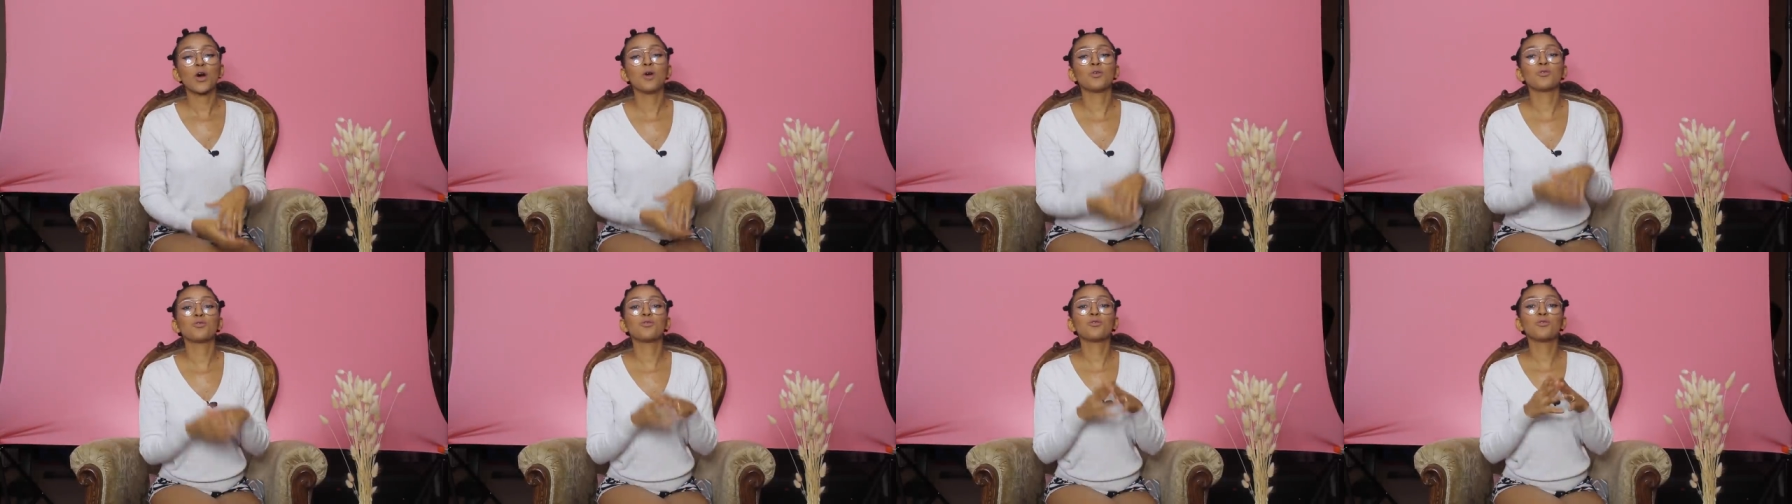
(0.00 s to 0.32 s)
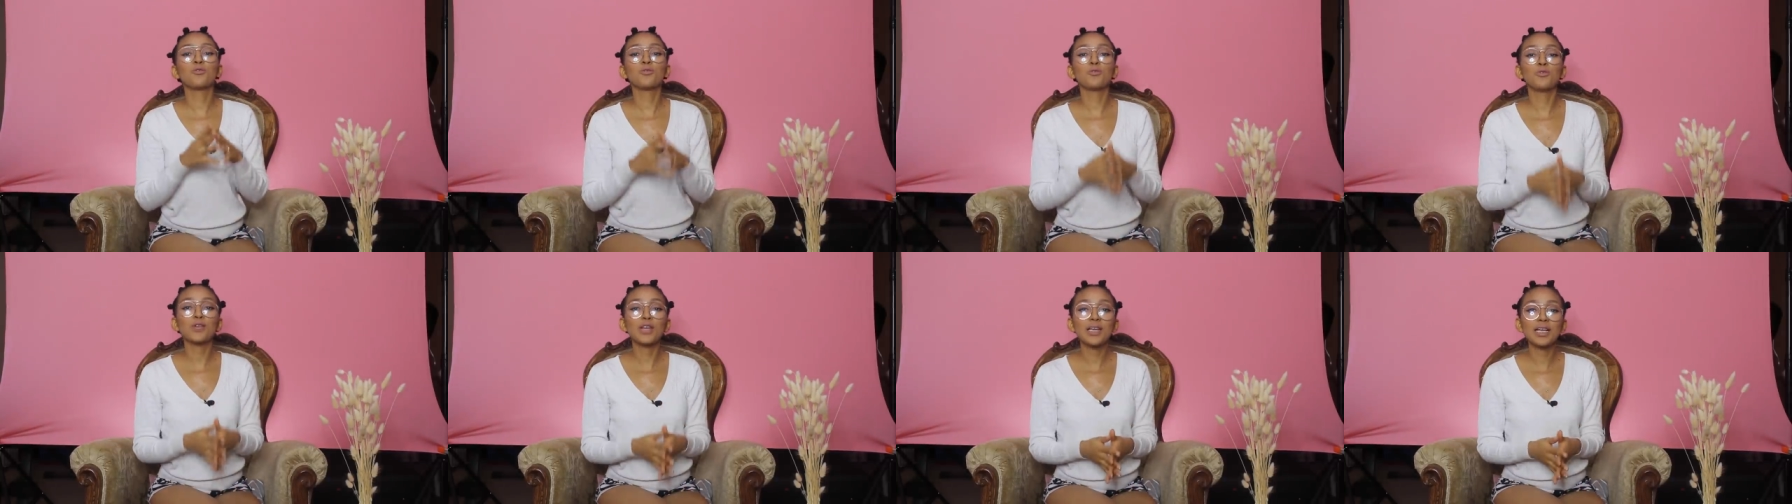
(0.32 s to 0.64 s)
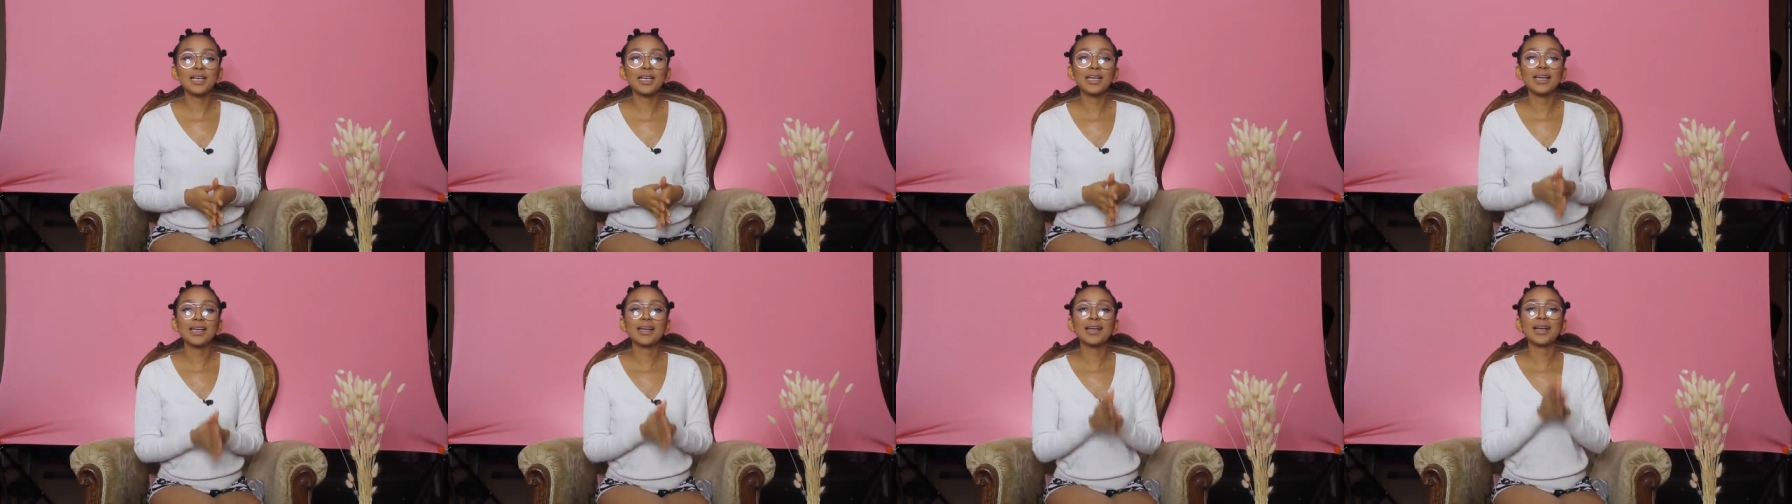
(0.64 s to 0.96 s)
of
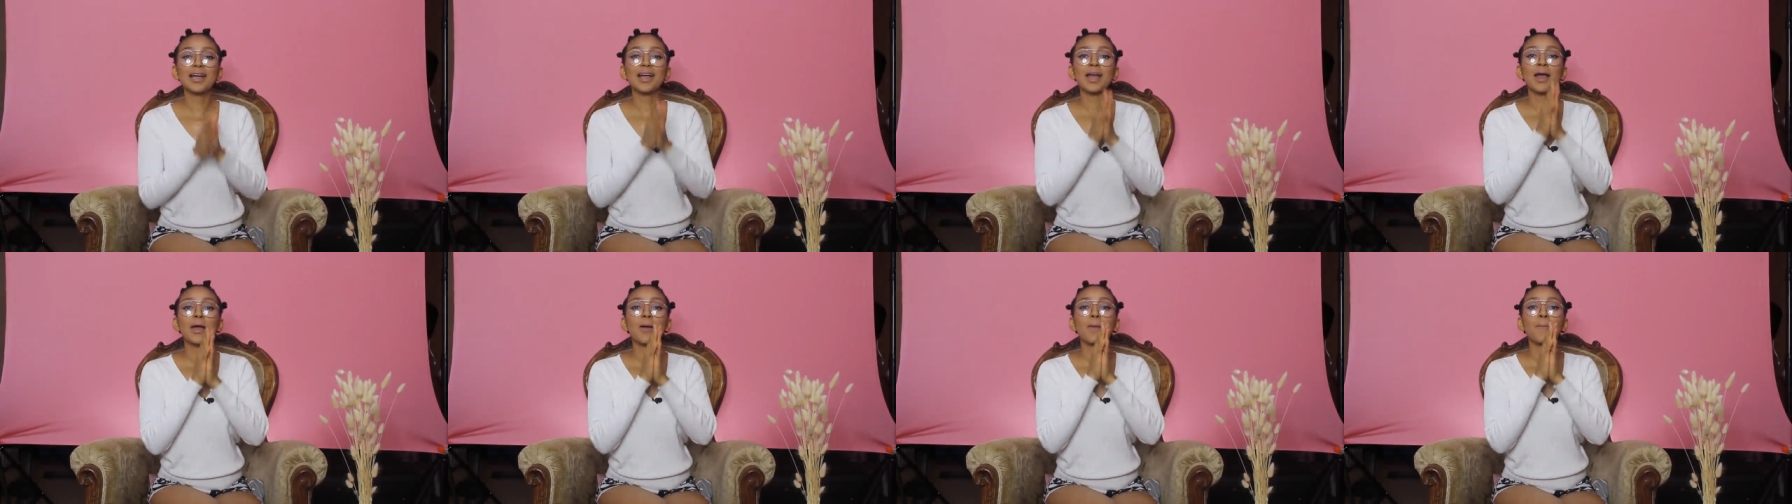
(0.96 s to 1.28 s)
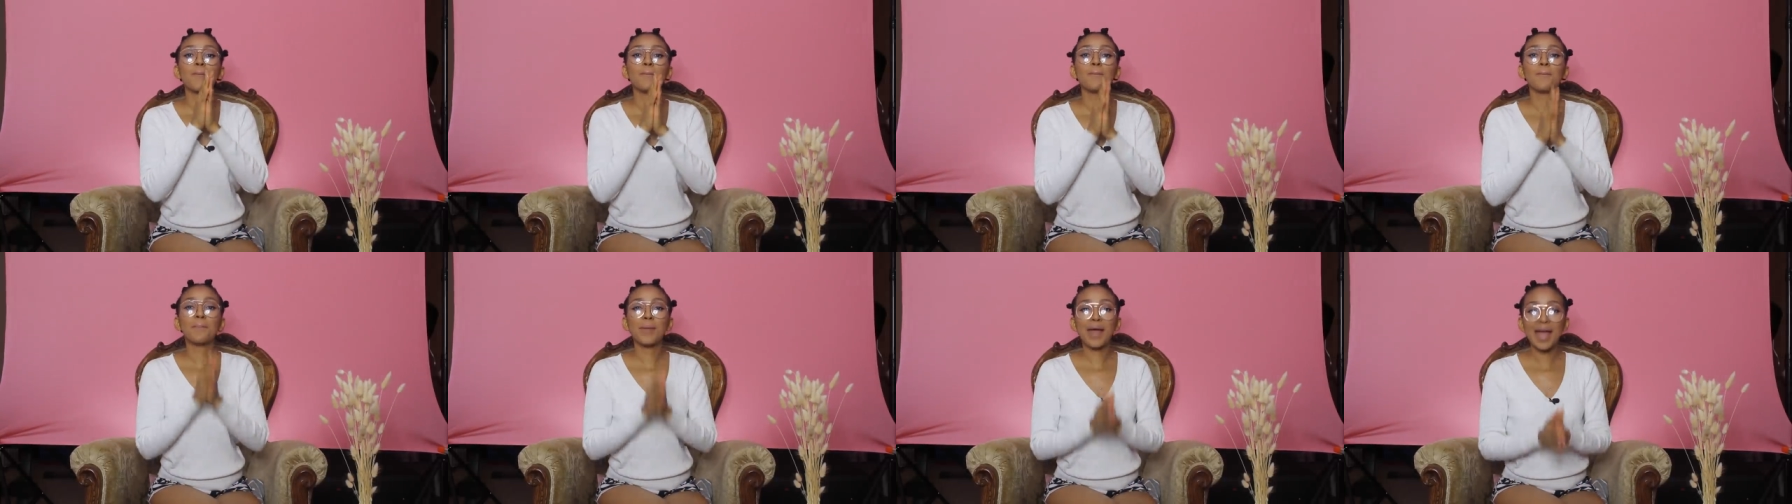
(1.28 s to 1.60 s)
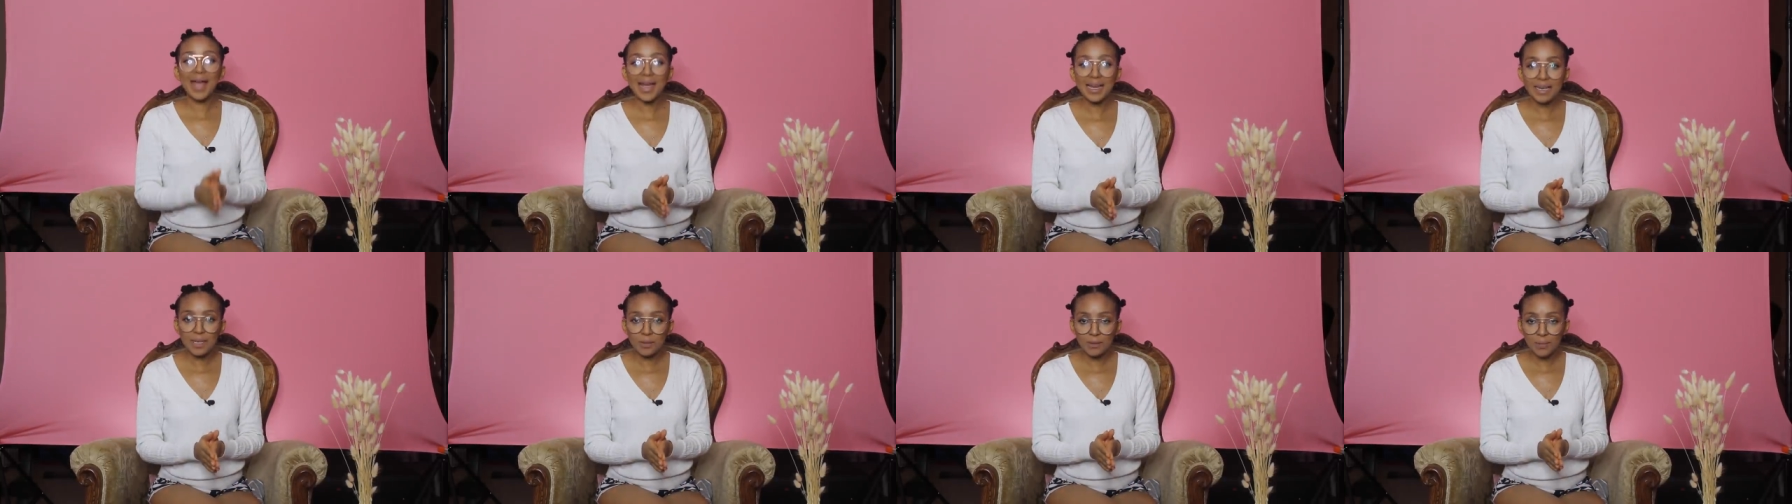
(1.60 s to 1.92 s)
feeling
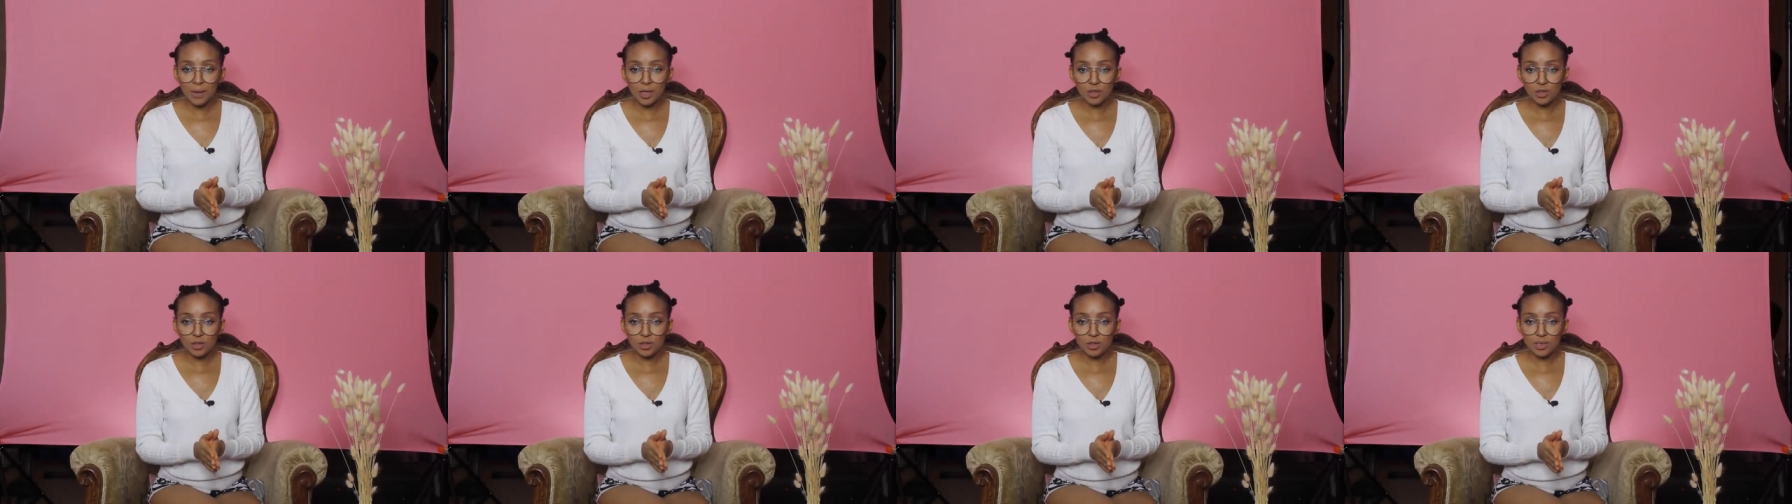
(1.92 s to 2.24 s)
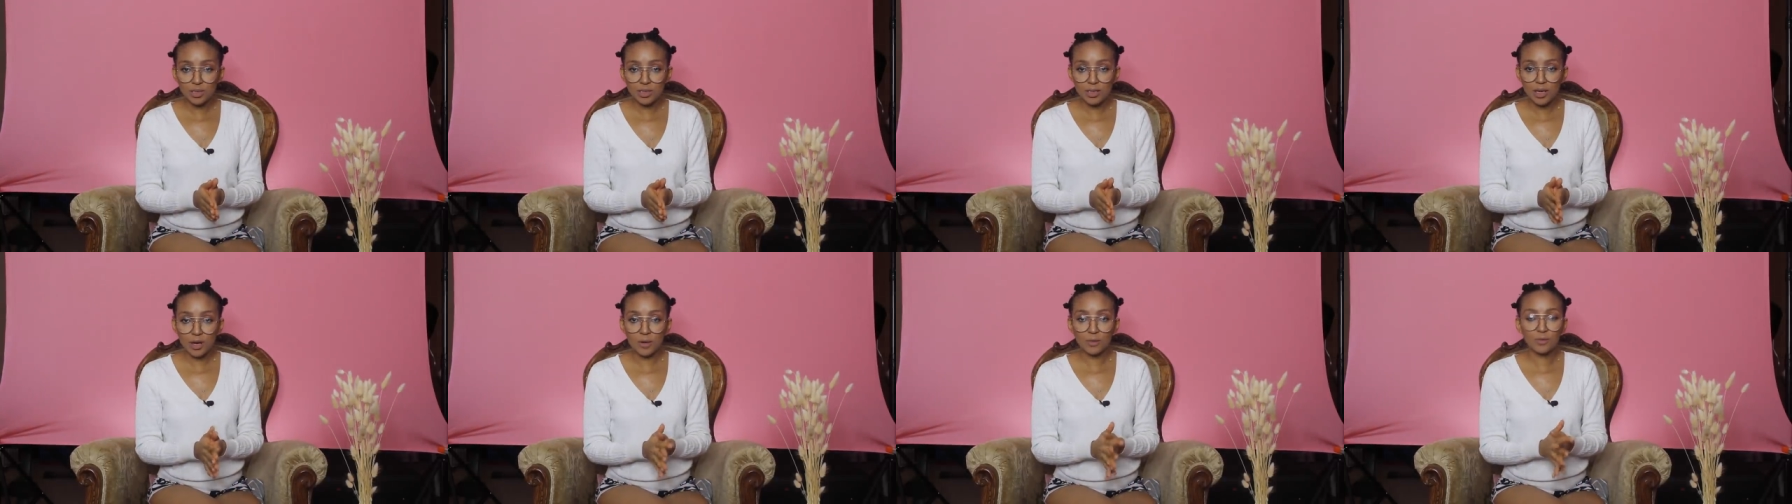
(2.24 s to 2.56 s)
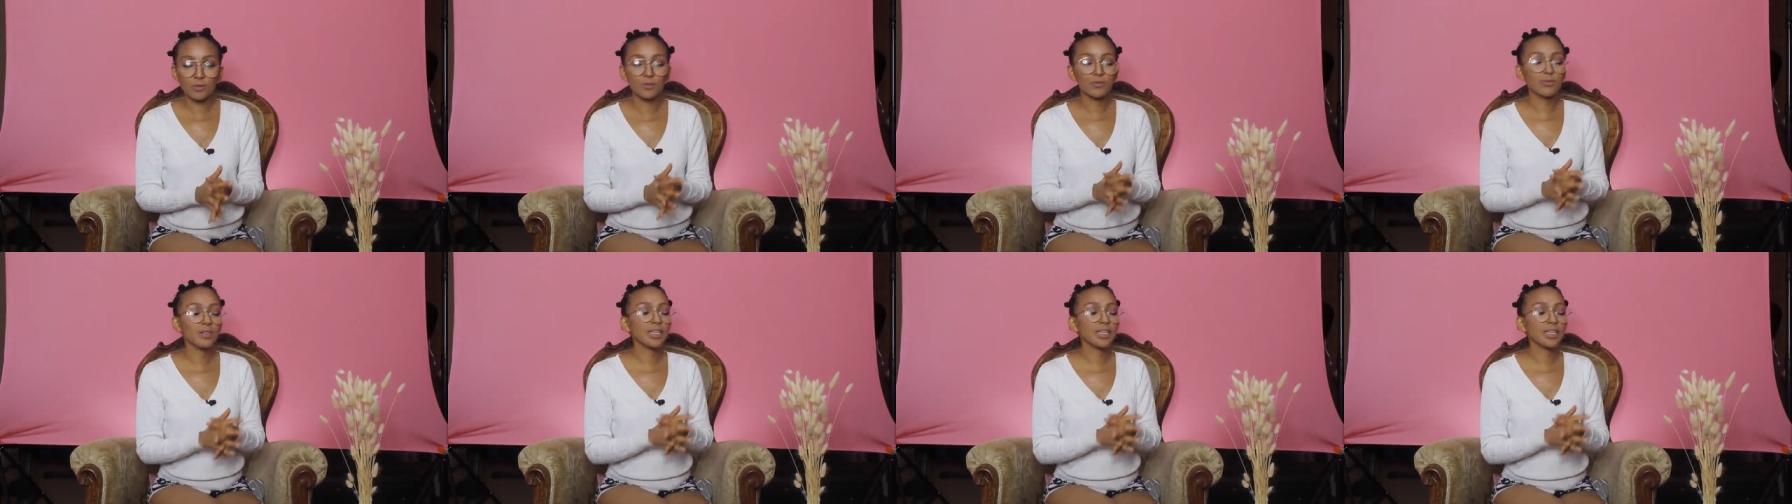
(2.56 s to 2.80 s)
bad about yourself,